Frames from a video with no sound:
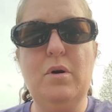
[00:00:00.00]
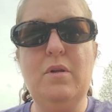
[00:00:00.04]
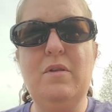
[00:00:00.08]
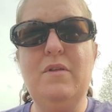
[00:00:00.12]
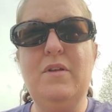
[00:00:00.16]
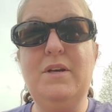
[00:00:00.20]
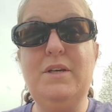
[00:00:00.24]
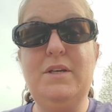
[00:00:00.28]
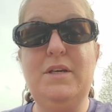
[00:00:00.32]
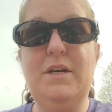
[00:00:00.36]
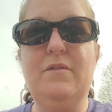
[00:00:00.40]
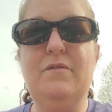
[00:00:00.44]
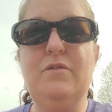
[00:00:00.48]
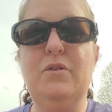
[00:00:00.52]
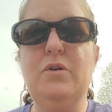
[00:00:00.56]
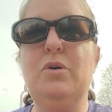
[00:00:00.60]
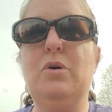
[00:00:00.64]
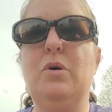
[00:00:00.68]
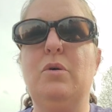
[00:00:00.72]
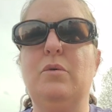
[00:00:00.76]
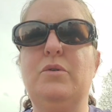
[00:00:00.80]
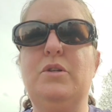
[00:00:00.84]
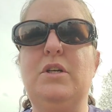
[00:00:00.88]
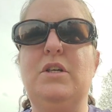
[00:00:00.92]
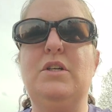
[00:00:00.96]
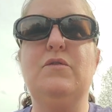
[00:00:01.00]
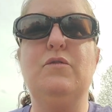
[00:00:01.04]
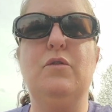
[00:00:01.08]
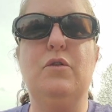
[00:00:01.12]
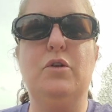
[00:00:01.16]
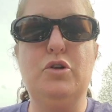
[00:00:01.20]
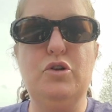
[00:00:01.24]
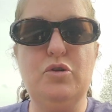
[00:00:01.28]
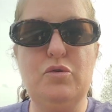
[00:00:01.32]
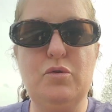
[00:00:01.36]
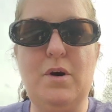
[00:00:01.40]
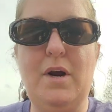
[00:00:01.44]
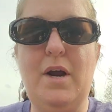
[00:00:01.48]
the difficulties, for
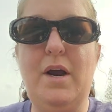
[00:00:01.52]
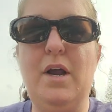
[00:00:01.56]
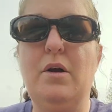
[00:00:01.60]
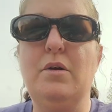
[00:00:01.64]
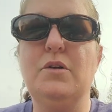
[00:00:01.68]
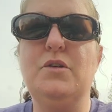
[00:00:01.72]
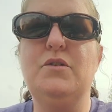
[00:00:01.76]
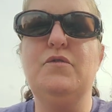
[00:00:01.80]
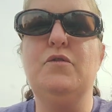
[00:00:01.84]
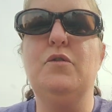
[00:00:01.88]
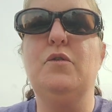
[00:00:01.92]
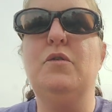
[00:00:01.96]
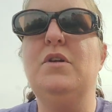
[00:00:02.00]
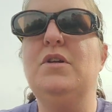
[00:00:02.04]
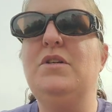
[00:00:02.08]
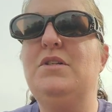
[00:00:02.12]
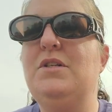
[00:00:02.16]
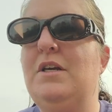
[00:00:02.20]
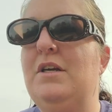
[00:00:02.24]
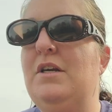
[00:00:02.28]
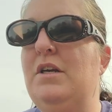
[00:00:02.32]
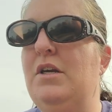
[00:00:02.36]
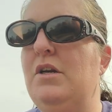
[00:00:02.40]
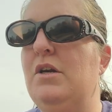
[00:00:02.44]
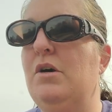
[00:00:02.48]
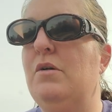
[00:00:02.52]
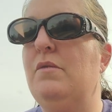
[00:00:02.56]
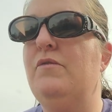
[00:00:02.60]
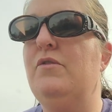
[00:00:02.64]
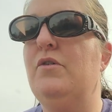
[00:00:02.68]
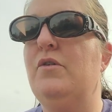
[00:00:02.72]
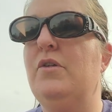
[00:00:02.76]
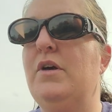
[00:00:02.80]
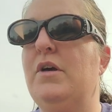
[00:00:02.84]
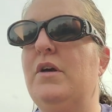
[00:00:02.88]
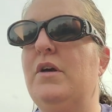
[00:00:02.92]
the trials, for the for